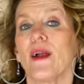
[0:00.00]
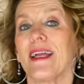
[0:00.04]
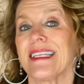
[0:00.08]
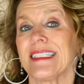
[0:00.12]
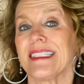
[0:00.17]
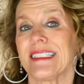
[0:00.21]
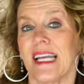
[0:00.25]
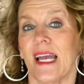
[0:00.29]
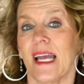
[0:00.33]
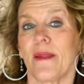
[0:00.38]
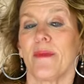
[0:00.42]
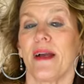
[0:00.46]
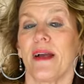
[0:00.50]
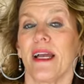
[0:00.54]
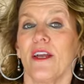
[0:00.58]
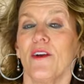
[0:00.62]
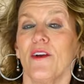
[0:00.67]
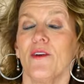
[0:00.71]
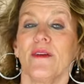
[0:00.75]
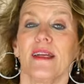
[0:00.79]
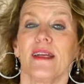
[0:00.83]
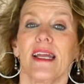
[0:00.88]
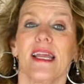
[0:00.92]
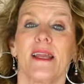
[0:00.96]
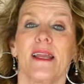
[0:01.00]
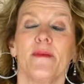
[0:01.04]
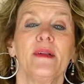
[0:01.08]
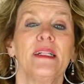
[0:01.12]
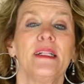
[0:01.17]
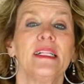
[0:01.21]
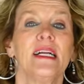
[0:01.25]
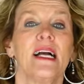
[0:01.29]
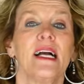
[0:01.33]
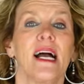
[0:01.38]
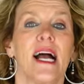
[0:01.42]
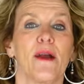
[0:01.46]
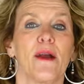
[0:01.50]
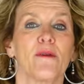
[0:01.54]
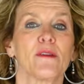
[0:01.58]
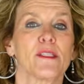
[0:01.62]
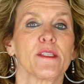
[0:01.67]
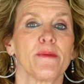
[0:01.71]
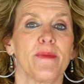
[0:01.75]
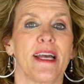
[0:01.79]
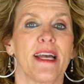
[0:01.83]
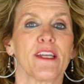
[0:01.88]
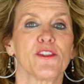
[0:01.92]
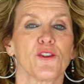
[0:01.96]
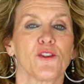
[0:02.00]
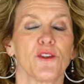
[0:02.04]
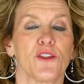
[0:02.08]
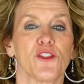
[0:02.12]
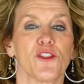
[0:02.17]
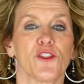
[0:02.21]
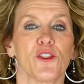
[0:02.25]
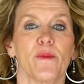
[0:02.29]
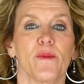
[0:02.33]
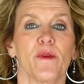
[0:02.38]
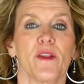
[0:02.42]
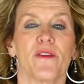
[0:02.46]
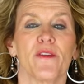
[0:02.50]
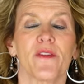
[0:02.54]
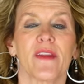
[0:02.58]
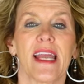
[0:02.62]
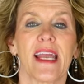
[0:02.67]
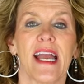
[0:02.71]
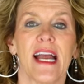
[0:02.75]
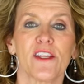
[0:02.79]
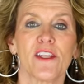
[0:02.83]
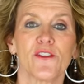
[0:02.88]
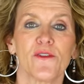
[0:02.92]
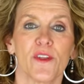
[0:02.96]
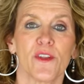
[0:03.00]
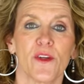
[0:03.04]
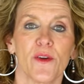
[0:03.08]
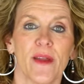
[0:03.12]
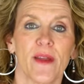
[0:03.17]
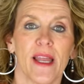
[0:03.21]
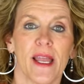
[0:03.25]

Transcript: I designed my own game, I was the master distributor of the Cashflow